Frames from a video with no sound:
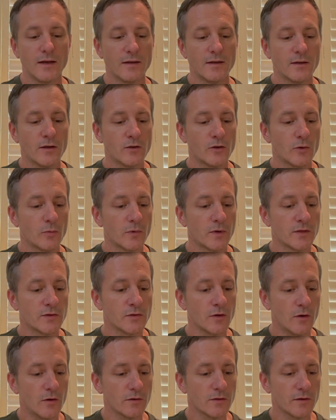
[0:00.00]
And then the
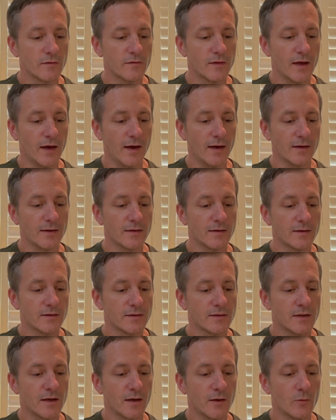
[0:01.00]
result of that
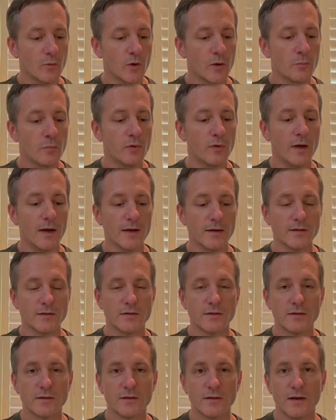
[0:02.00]
is that we're
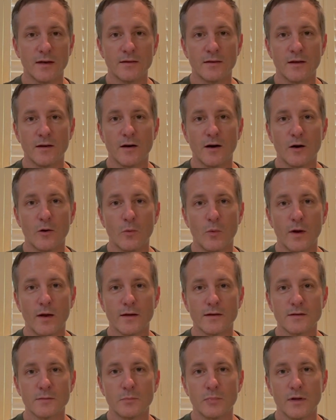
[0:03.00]
blessed and that our way
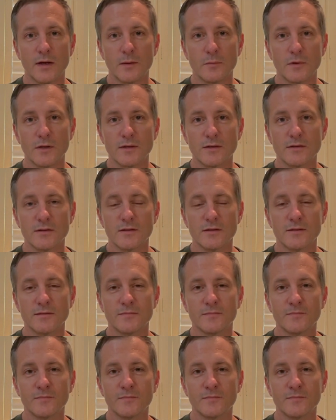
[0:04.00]
is blameless.